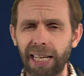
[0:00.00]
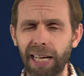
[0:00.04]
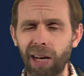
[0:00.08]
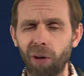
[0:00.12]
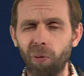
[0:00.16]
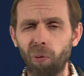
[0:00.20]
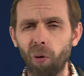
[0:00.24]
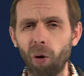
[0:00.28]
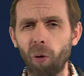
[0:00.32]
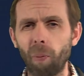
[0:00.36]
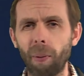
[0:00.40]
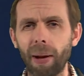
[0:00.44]

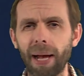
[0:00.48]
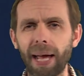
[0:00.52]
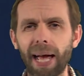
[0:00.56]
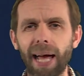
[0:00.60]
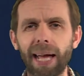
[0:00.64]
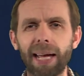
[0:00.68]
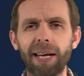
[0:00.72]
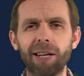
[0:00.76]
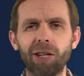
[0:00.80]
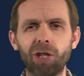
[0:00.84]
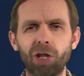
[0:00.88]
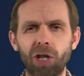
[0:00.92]
it will be
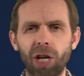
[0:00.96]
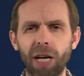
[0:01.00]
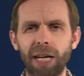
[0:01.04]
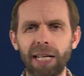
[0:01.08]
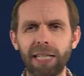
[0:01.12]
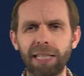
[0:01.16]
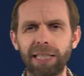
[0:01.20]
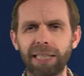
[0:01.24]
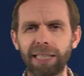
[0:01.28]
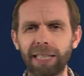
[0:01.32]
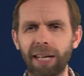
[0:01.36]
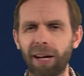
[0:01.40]
a
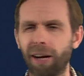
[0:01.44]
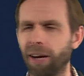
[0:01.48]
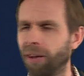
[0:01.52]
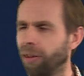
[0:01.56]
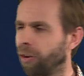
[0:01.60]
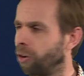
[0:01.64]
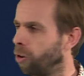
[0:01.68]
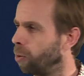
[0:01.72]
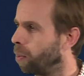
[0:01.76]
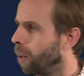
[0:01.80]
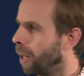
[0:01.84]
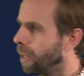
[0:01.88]
chilly
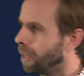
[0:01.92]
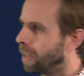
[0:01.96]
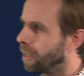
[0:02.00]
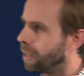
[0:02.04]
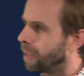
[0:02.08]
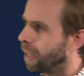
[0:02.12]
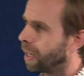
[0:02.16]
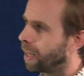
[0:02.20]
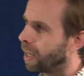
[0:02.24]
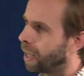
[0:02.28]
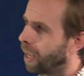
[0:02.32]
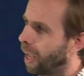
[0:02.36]
start through
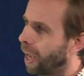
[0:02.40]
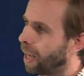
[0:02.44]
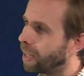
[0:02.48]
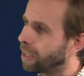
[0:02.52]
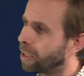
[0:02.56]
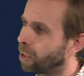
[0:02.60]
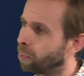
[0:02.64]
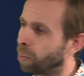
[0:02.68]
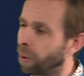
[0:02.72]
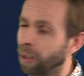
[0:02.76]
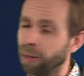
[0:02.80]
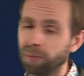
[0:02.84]
places like
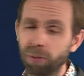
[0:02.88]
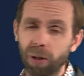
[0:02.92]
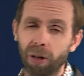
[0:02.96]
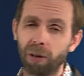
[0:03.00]
Canterbury,